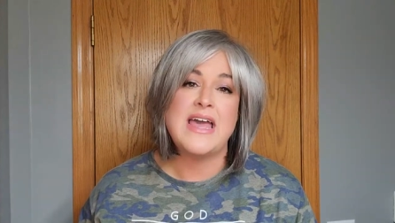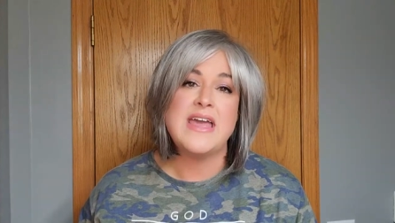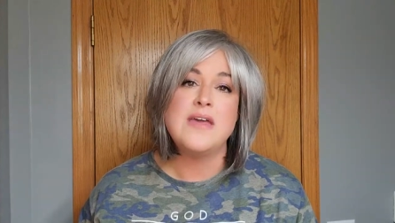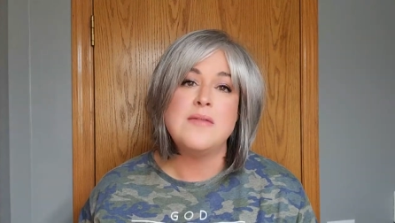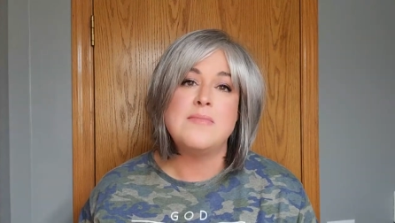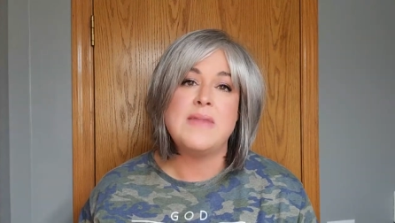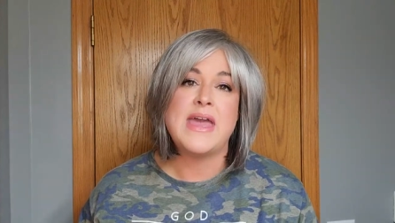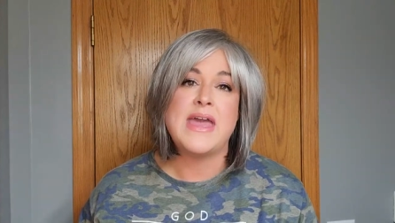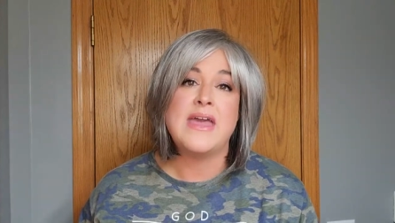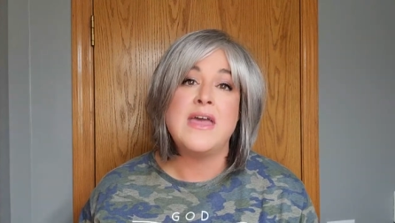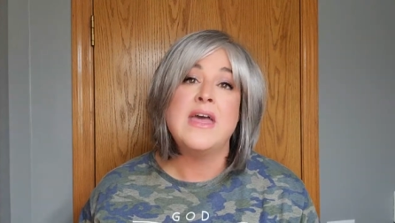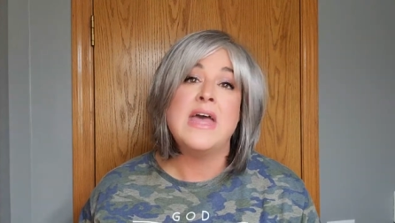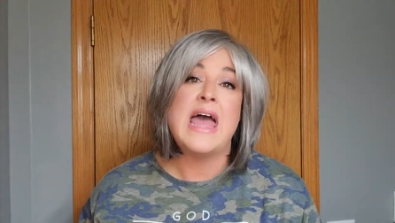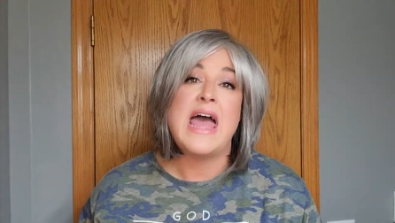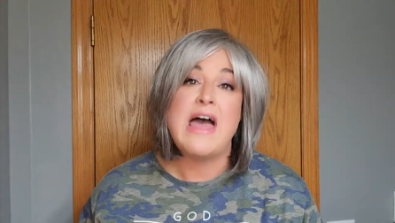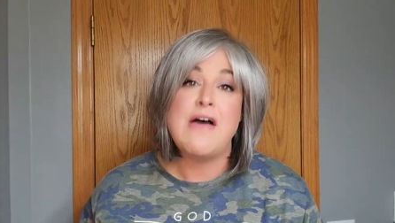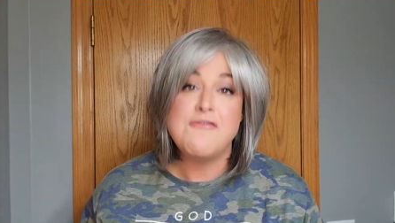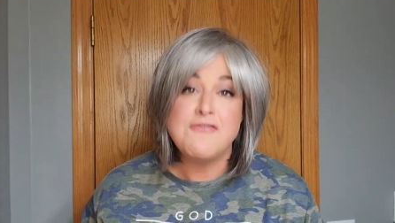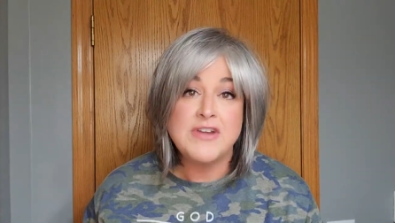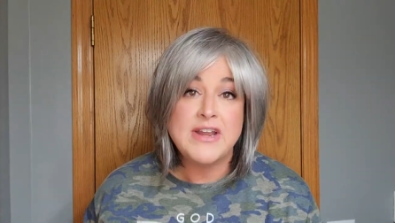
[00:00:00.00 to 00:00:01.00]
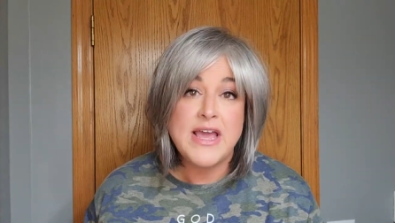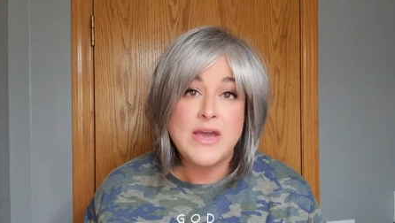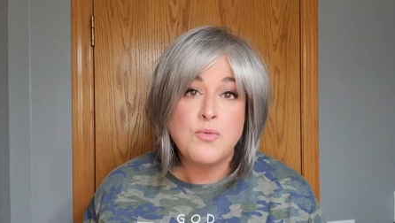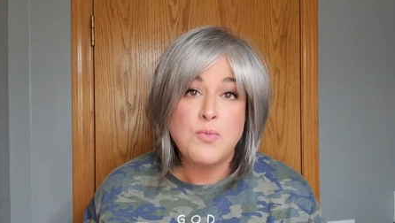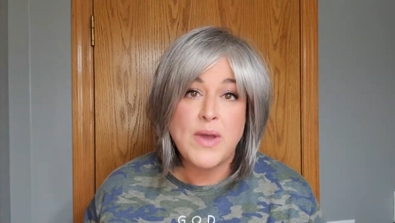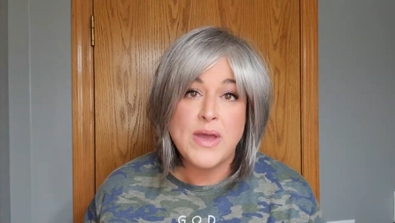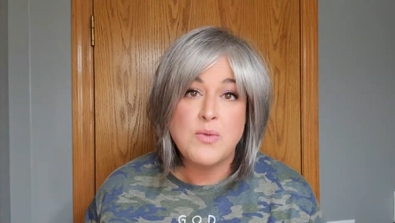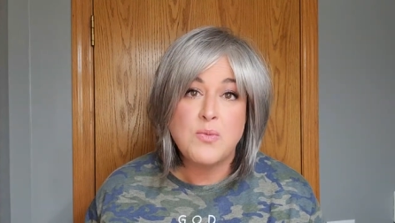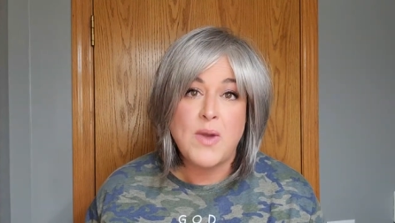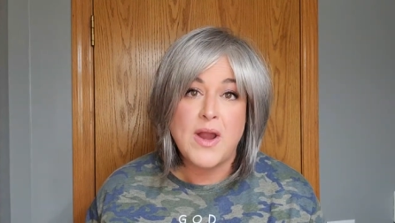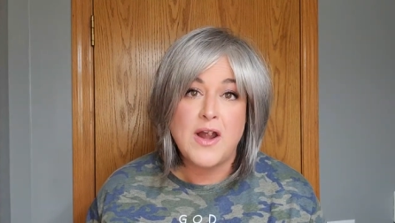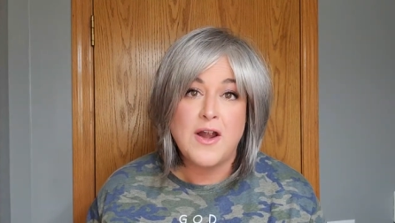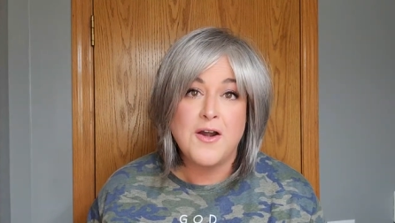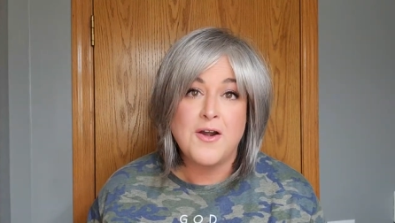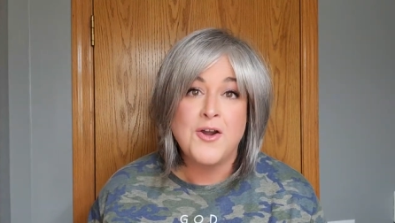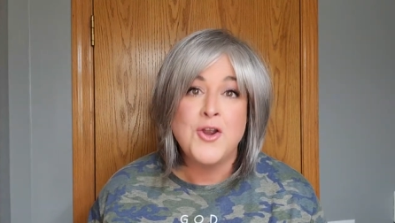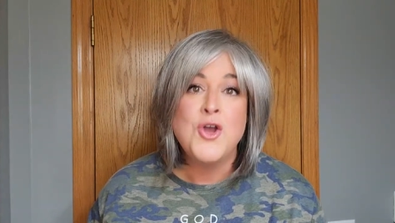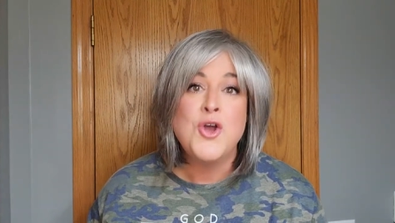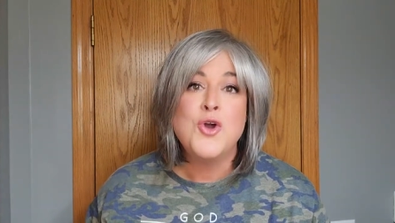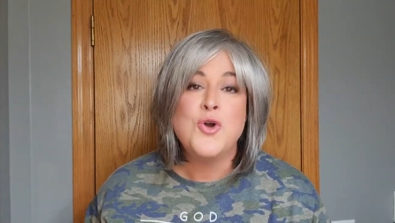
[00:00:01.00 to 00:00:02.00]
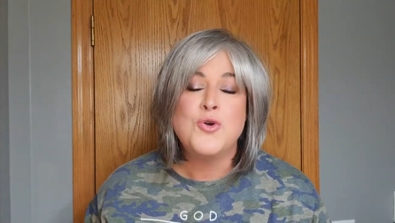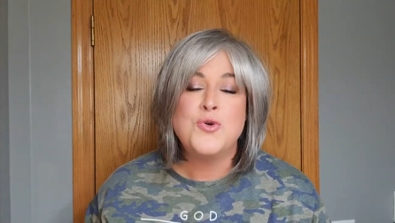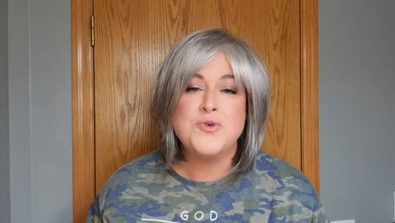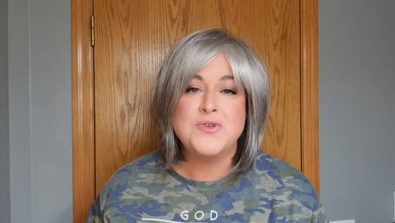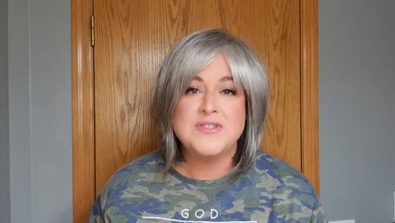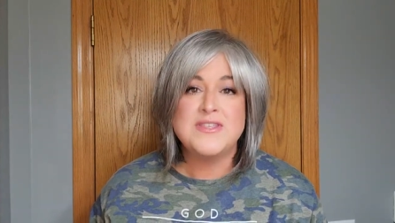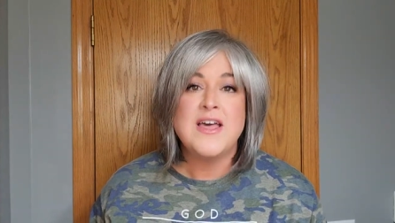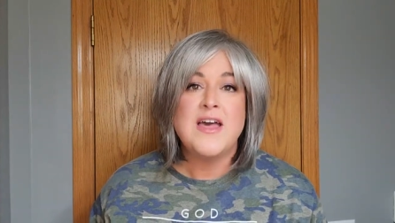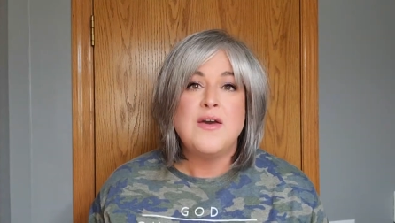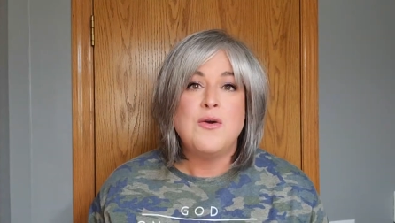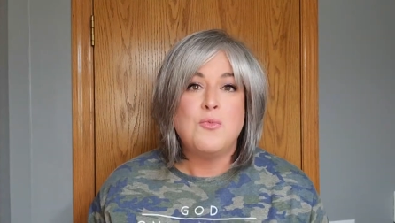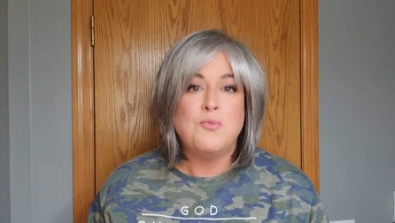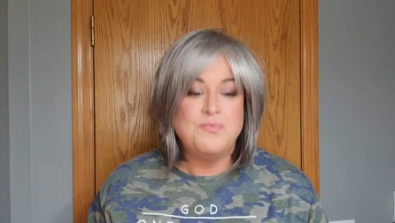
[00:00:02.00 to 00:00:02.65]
I am a everyday wig wearer who's